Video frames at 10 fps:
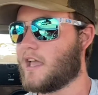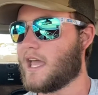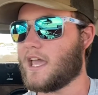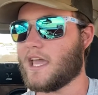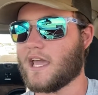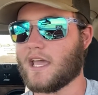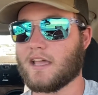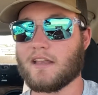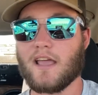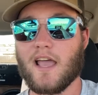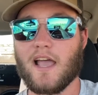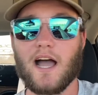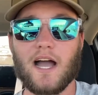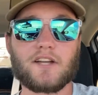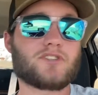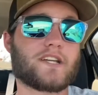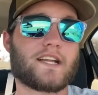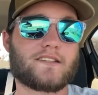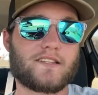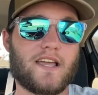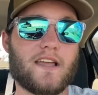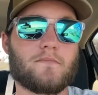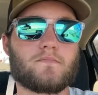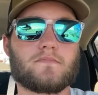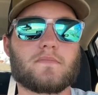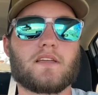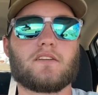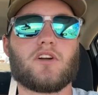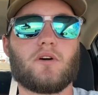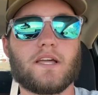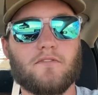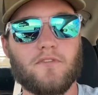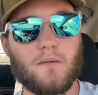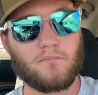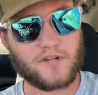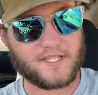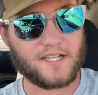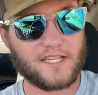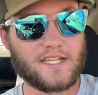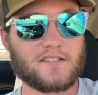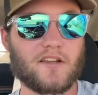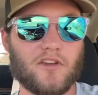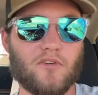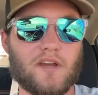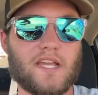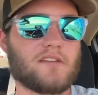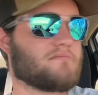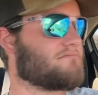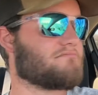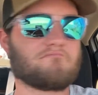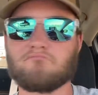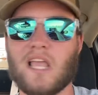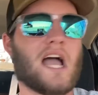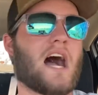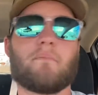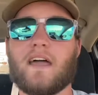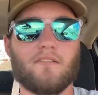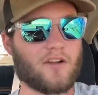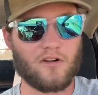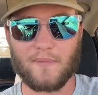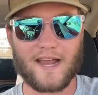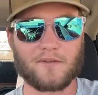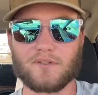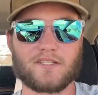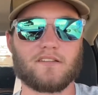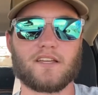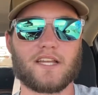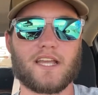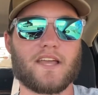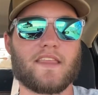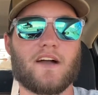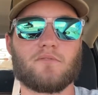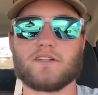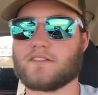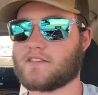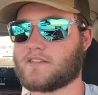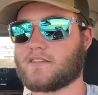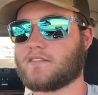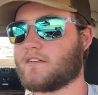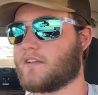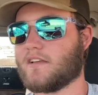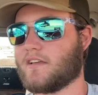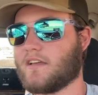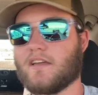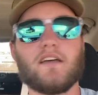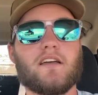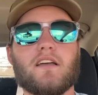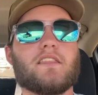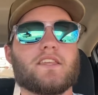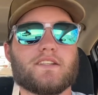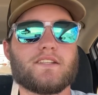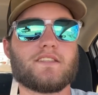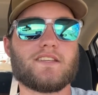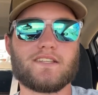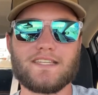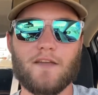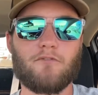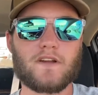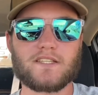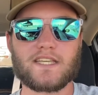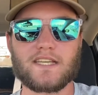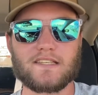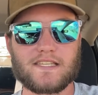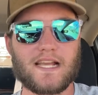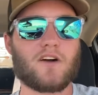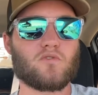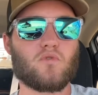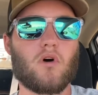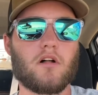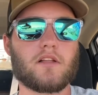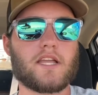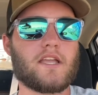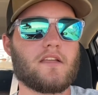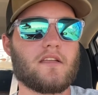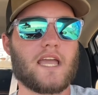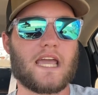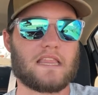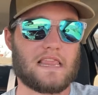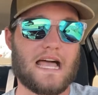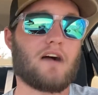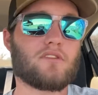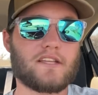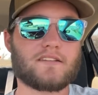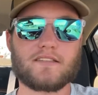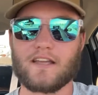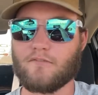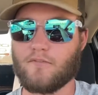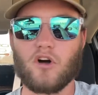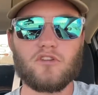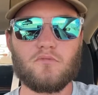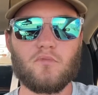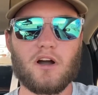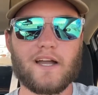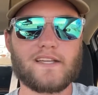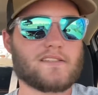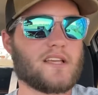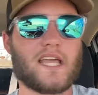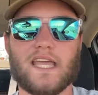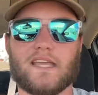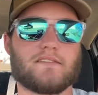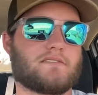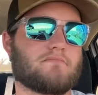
And I just gotta say, going from Brazilian to Korean, I'm never going back to Brazilian again. That was the difference in sound quality and loudness, like volume wise, is